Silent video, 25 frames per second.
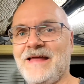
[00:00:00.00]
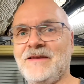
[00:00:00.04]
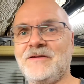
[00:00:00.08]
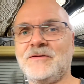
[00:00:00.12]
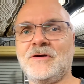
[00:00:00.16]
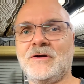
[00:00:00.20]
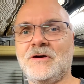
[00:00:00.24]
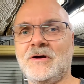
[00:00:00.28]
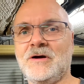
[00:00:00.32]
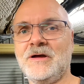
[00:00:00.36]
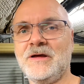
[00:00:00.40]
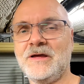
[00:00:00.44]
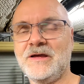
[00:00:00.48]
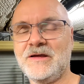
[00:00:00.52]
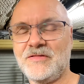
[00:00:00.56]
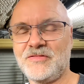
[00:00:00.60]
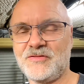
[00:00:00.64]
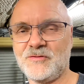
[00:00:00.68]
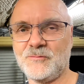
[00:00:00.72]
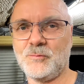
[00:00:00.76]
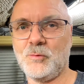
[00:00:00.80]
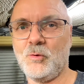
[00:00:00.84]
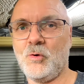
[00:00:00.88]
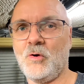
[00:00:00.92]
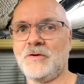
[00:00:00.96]
under the
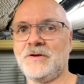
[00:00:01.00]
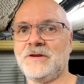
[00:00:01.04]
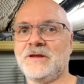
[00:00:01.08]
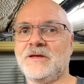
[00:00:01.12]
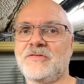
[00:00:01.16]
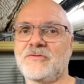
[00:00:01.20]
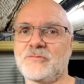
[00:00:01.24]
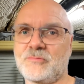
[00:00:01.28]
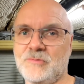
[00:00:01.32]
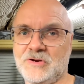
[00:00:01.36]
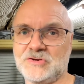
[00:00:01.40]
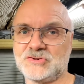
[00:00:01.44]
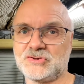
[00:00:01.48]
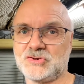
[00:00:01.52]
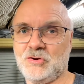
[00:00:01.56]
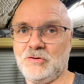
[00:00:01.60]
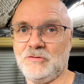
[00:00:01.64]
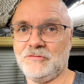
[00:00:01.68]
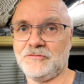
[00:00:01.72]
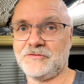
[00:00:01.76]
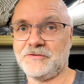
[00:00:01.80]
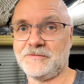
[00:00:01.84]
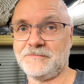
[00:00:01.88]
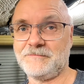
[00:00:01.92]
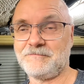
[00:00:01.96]
warning
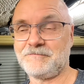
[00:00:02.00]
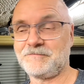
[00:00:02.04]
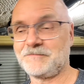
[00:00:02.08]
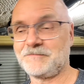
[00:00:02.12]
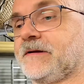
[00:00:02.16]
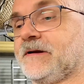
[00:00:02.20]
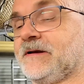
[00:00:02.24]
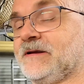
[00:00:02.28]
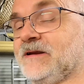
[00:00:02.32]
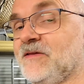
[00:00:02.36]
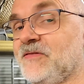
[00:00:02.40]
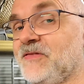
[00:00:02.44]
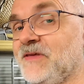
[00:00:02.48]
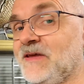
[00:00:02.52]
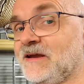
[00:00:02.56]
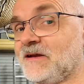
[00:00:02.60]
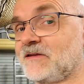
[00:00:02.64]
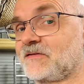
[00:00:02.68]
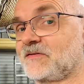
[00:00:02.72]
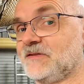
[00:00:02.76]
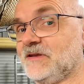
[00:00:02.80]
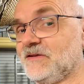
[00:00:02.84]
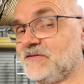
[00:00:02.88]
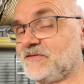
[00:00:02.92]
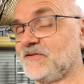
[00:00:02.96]
threshold. And I think
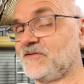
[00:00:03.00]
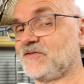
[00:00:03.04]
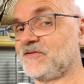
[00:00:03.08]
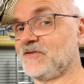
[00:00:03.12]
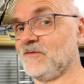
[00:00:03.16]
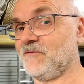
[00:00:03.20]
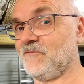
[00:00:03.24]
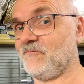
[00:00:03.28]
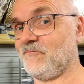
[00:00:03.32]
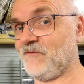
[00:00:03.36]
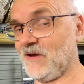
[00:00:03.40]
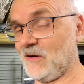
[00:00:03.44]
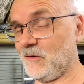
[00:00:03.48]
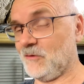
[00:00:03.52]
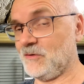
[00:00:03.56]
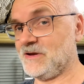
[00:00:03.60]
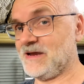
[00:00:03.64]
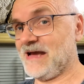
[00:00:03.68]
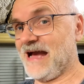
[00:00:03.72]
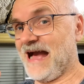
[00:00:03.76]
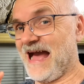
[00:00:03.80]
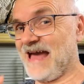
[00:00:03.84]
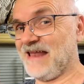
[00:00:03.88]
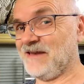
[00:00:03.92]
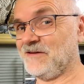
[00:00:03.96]
this is a very
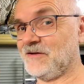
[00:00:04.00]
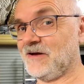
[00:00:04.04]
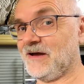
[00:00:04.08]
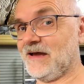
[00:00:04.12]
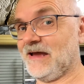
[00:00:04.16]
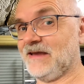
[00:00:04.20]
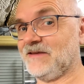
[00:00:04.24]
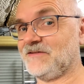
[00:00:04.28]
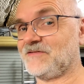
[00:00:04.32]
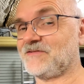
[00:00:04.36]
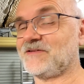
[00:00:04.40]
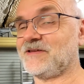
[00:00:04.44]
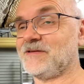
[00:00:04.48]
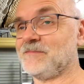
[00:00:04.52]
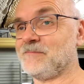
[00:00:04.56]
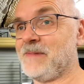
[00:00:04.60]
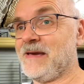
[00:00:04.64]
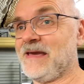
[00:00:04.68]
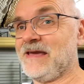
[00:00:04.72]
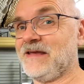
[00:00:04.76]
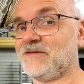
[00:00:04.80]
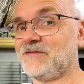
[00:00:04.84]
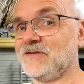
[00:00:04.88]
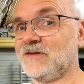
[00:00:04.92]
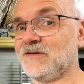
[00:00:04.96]

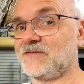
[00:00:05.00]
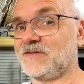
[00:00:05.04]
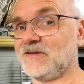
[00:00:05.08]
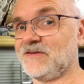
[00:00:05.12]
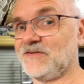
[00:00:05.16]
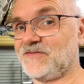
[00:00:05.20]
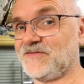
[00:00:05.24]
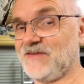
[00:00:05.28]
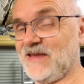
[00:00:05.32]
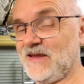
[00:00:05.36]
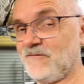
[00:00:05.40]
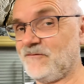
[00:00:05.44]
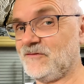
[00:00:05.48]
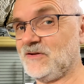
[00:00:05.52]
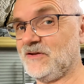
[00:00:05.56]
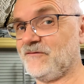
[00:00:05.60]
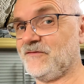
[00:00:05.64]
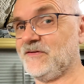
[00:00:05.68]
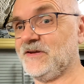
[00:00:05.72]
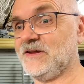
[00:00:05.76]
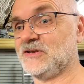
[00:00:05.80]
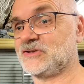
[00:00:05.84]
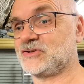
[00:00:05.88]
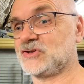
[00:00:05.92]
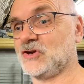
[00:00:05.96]
underestimated safety
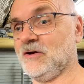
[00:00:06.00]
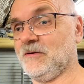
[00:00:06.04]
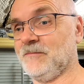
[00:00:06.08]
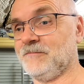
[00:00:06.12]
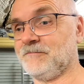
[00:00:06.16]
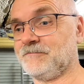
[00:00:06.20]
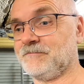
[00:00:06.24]
feature.